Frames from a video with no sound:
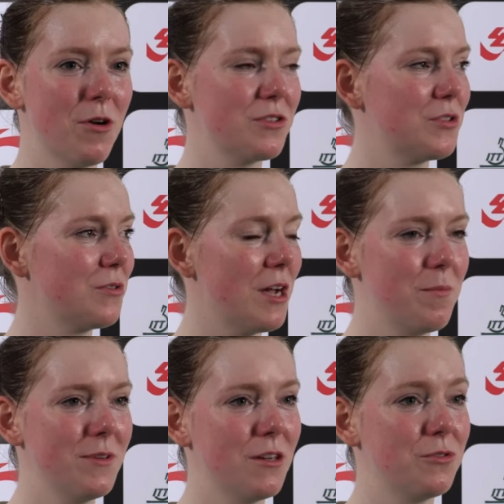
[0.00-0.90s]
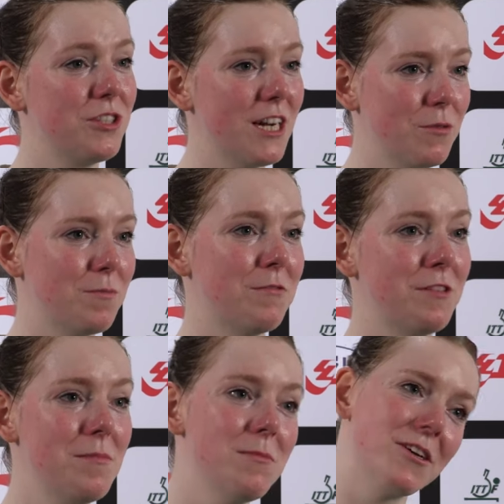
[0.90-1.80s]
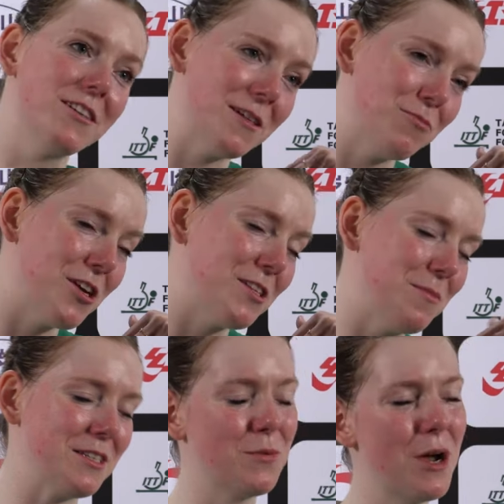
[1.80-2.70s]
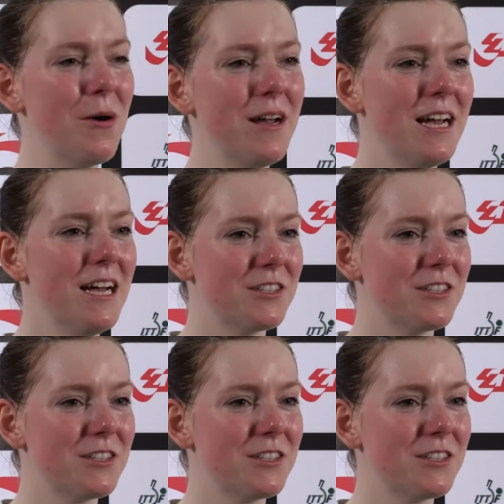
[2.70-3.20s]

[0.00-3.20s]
also so happy now to share it with my family because I brought them as well.